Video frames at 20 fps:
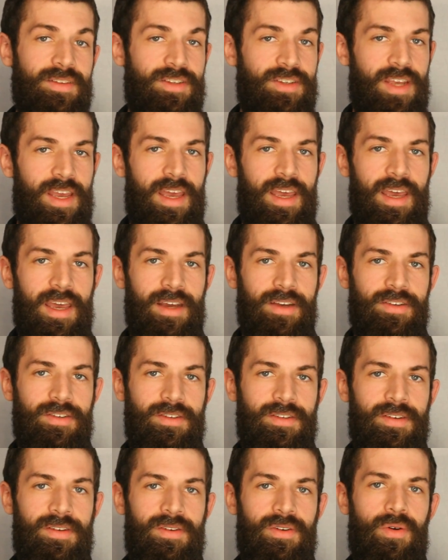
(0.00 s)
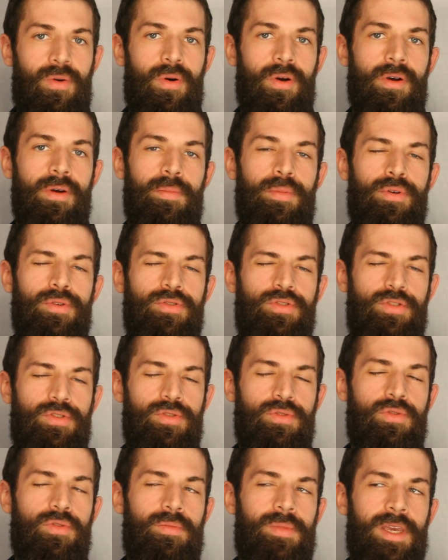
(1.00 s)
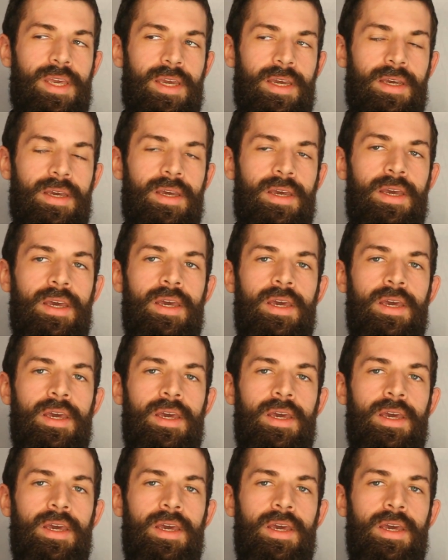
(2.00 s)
the text or presuming